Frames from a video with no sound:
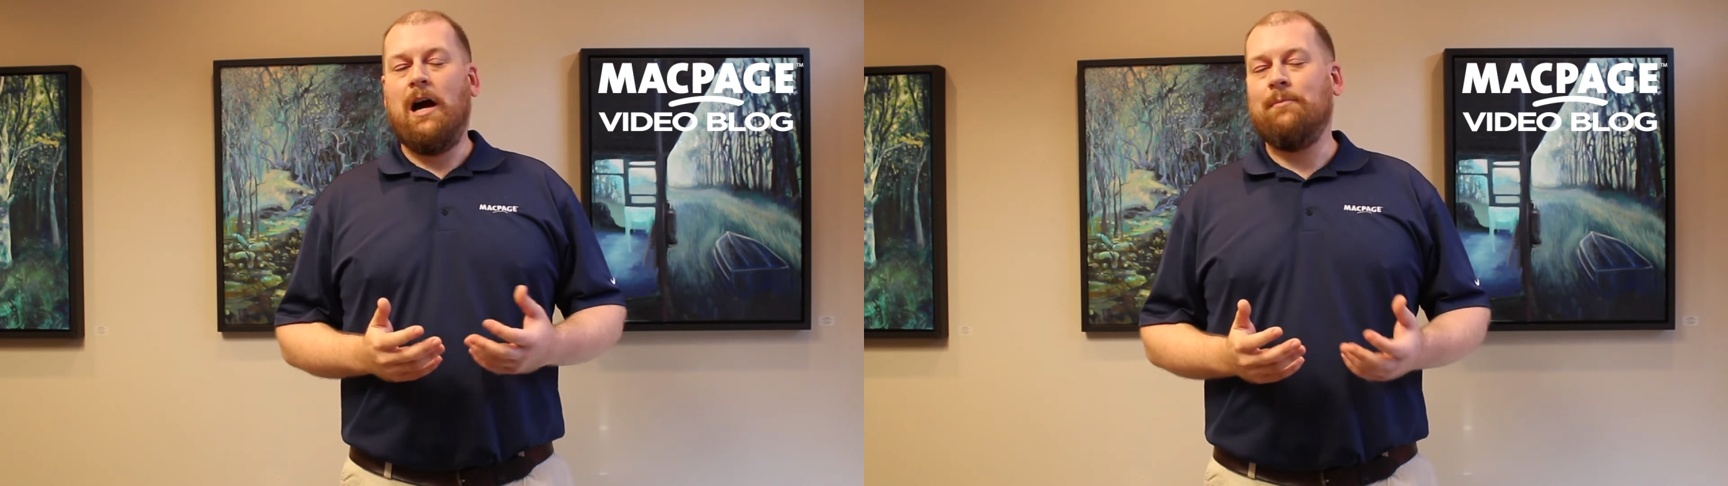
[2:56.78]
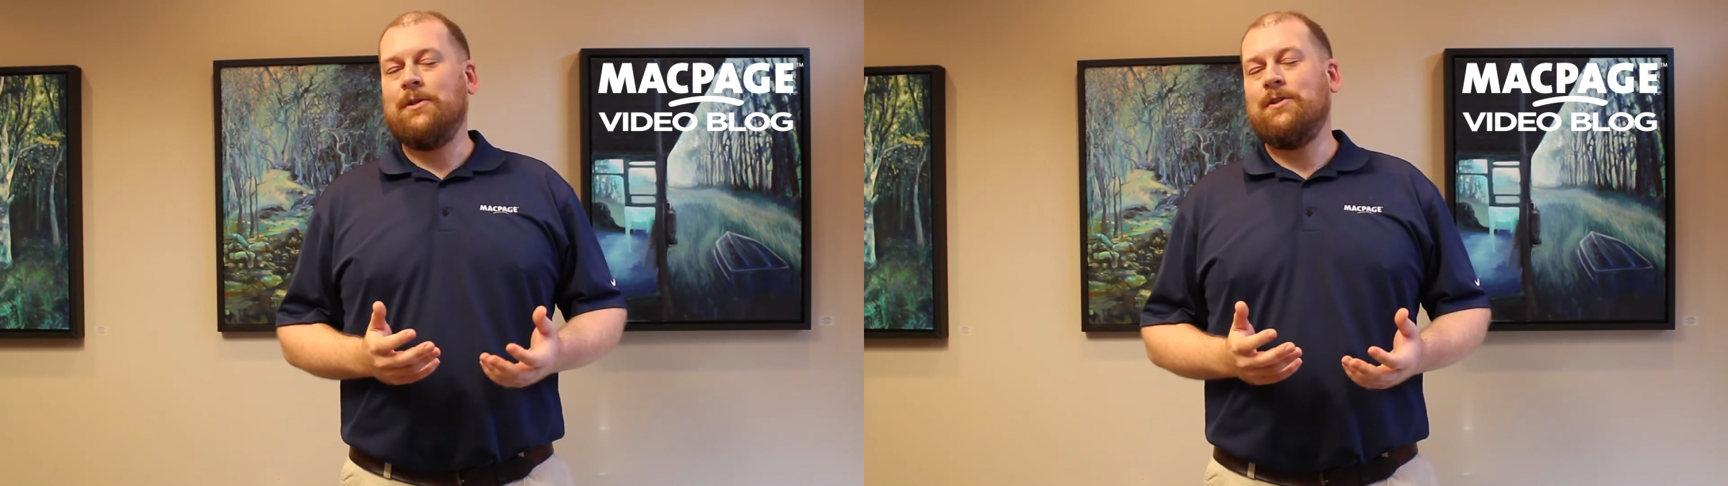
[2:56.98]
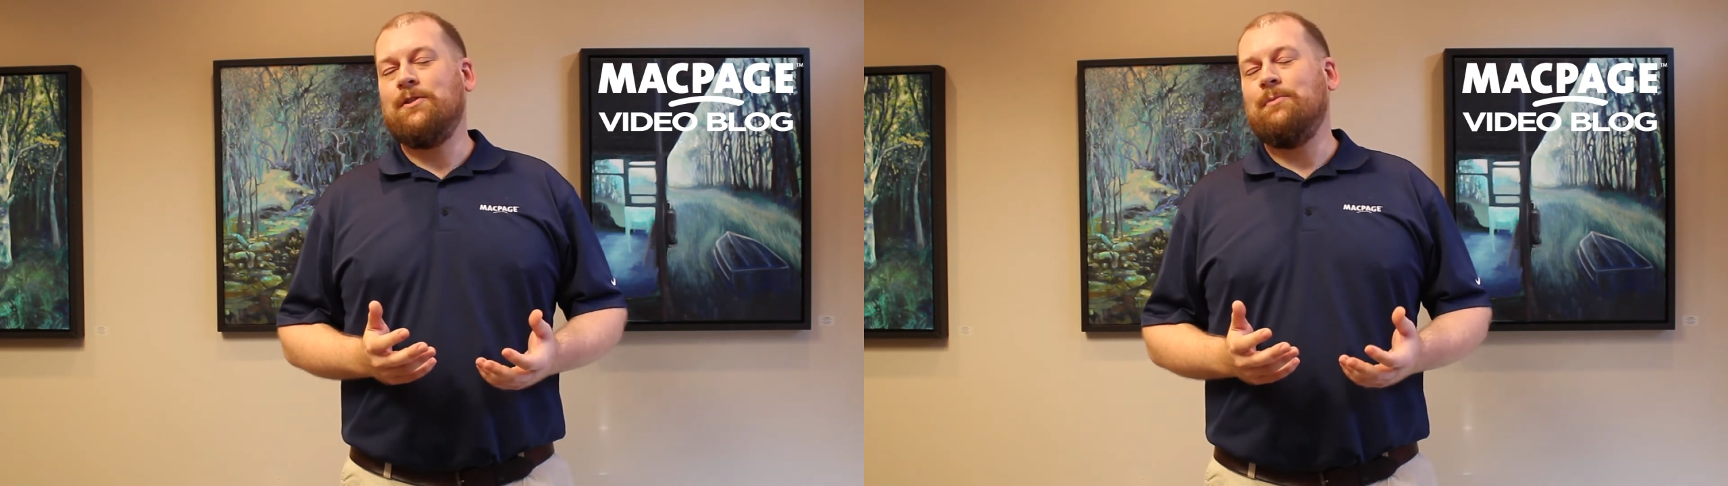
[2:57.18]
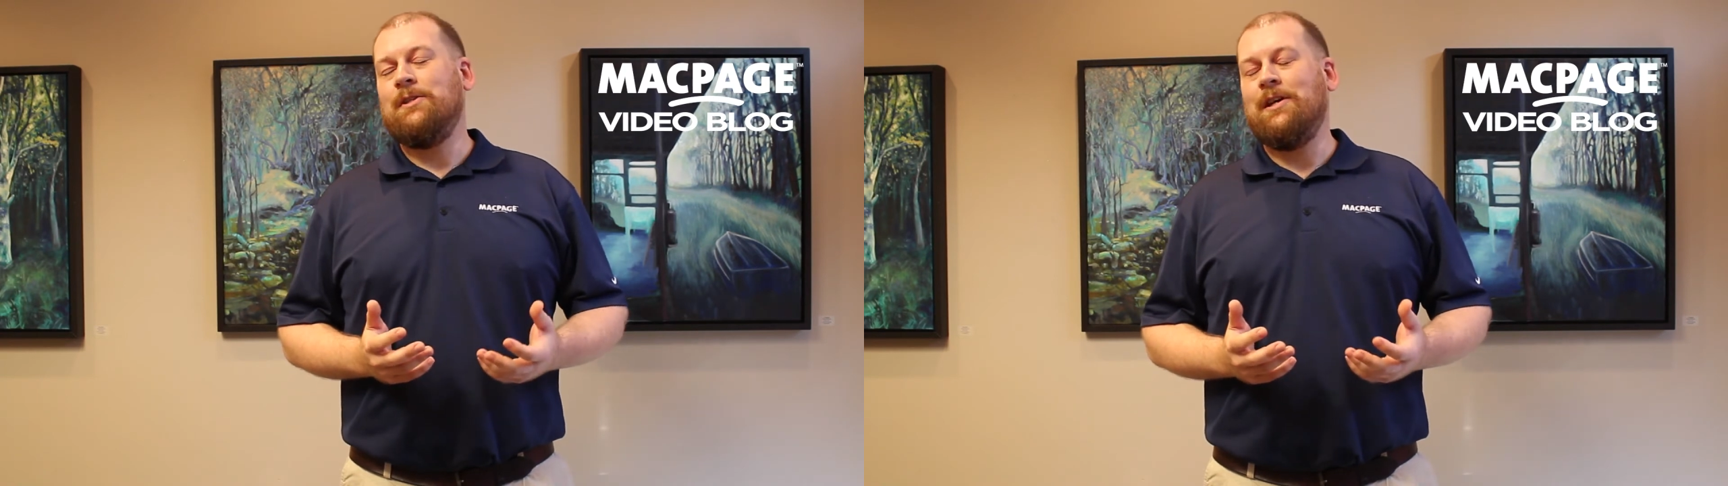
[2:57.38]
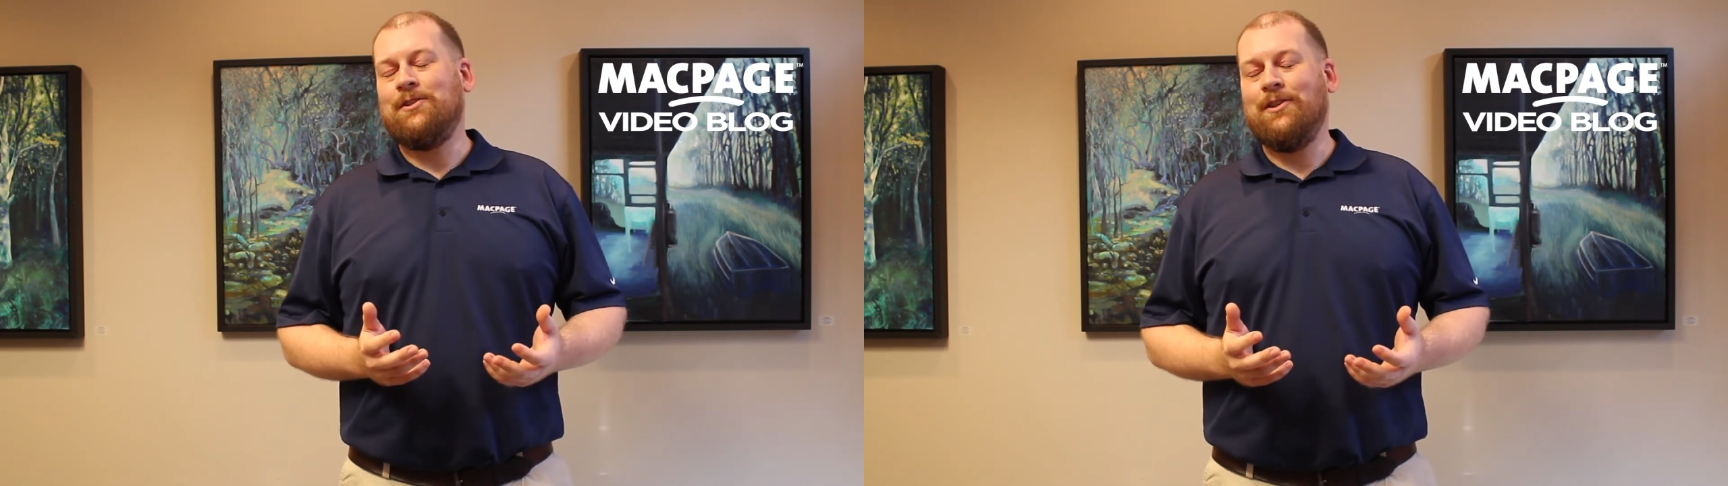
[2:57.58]
much is the
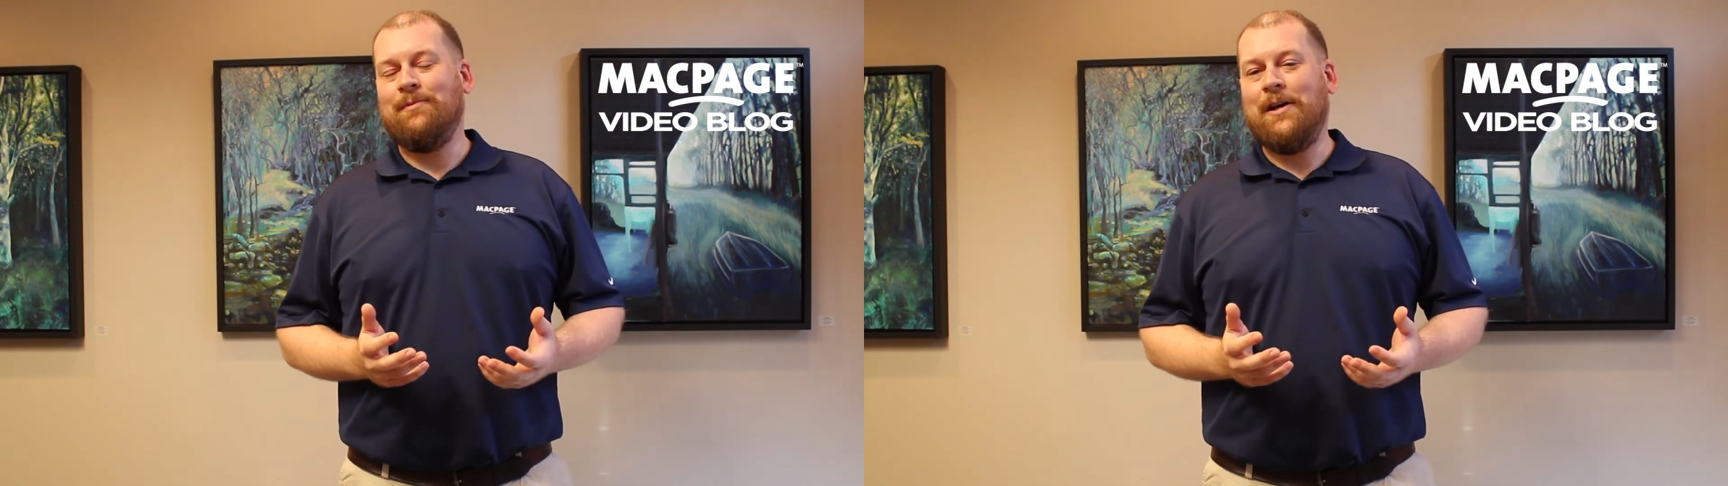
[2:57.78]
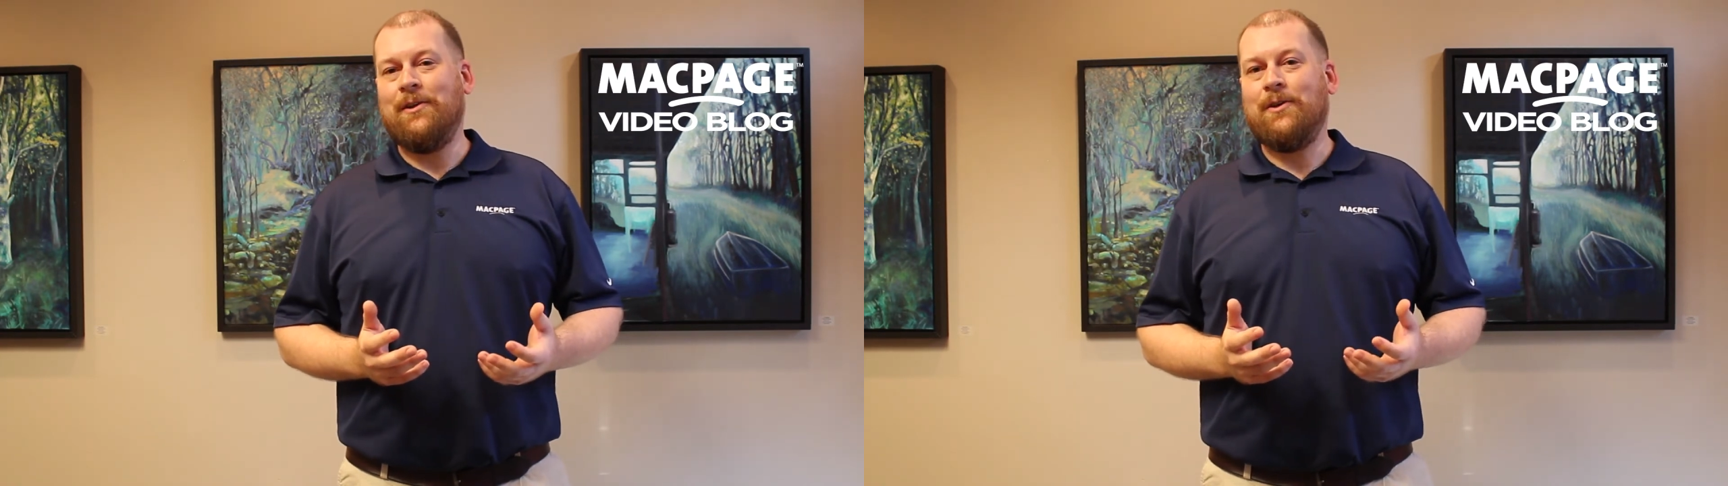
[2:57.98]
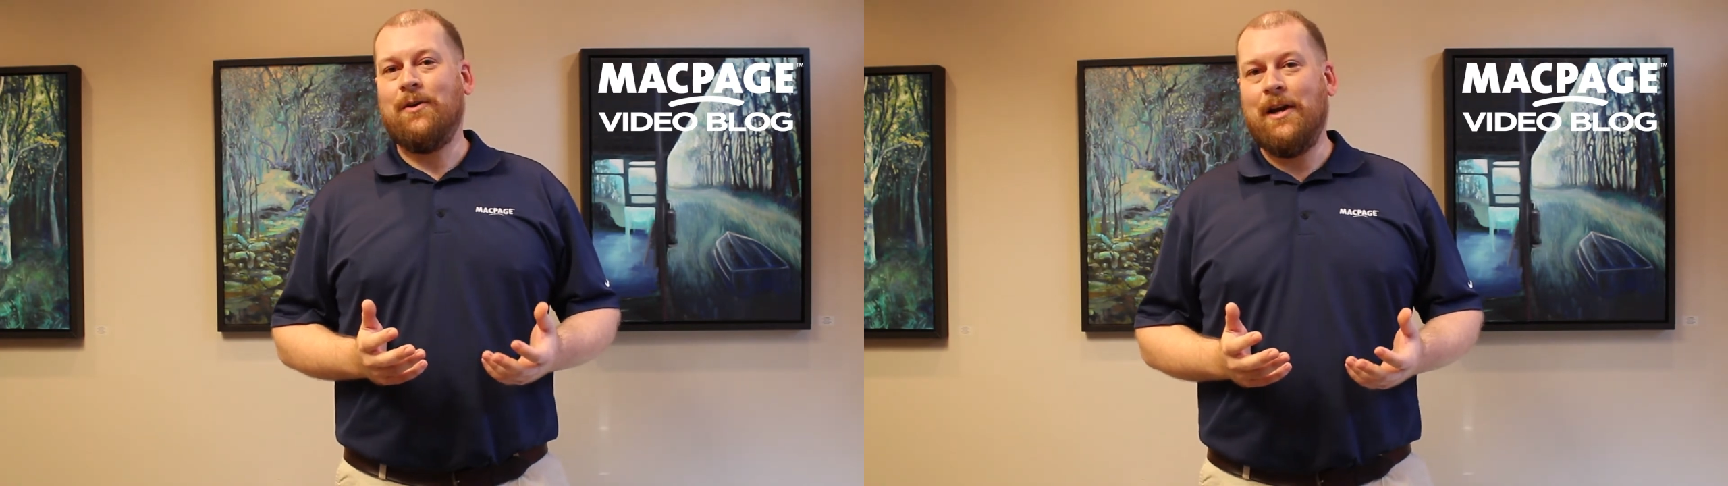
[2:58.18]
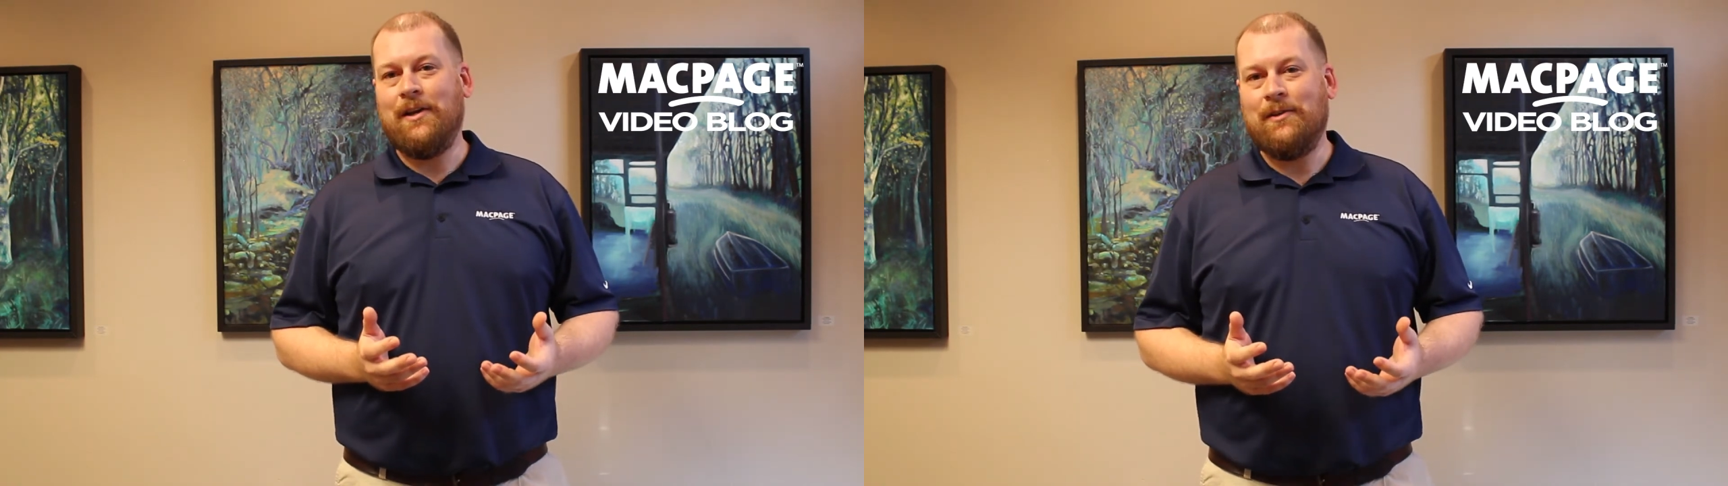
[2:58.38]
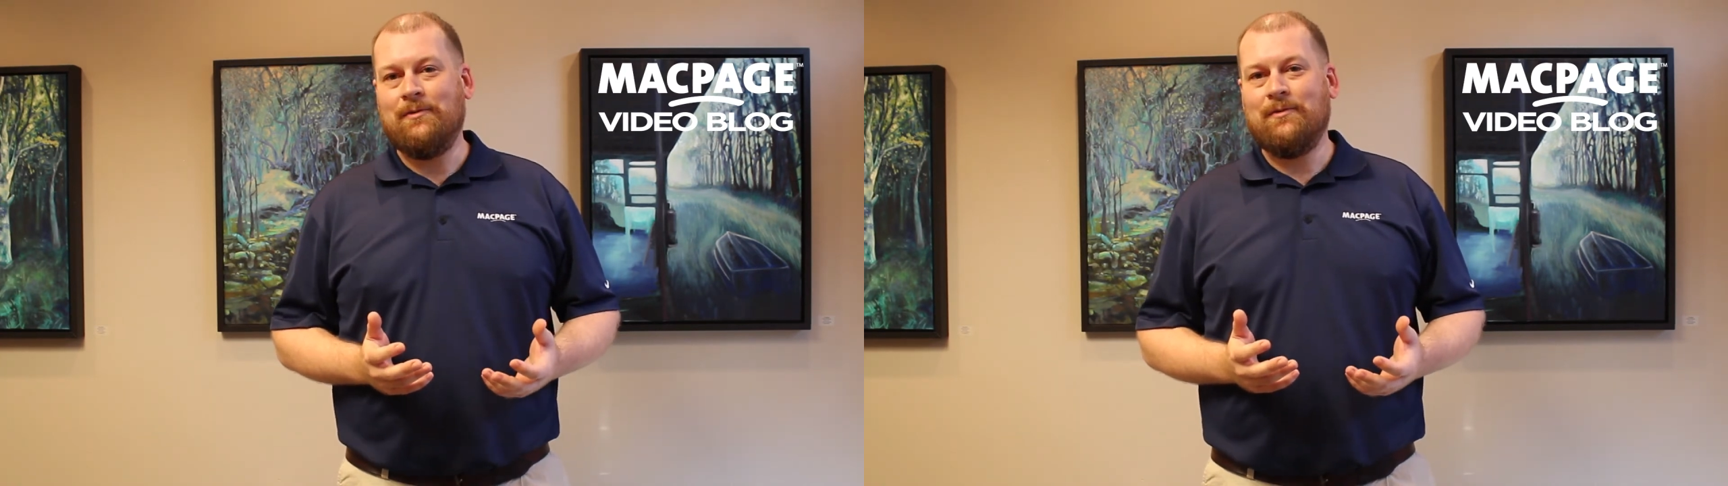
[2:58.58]
potential amount of the
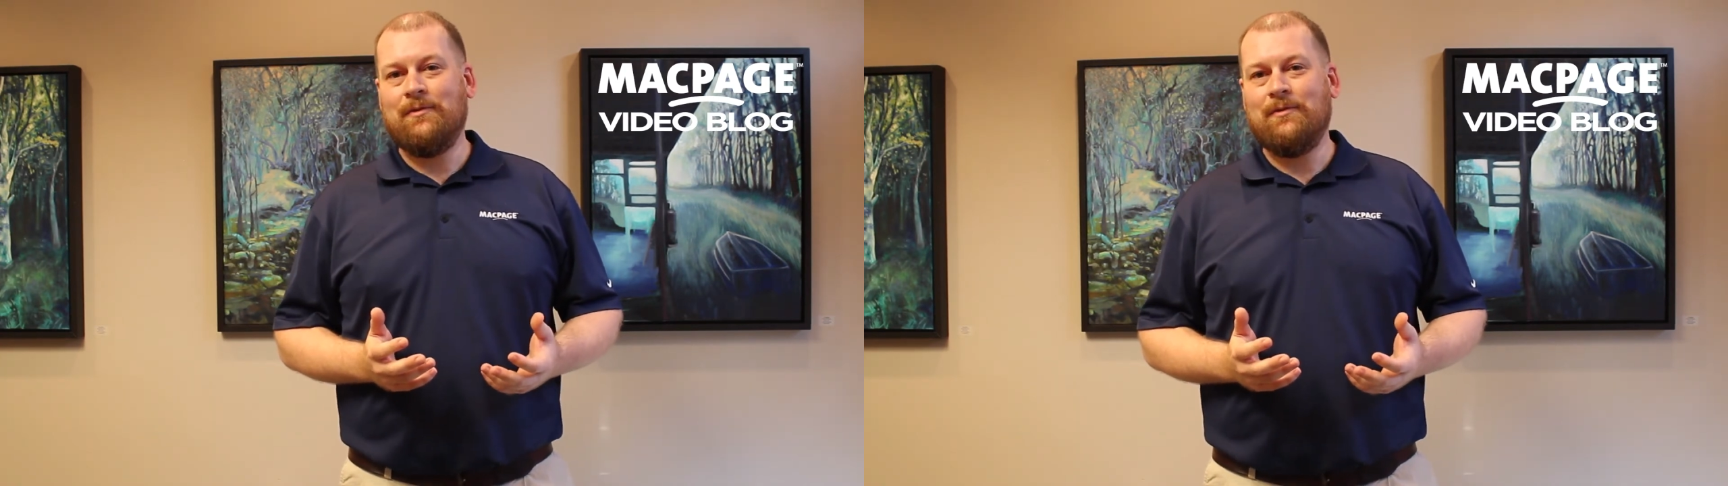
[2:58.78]
credit.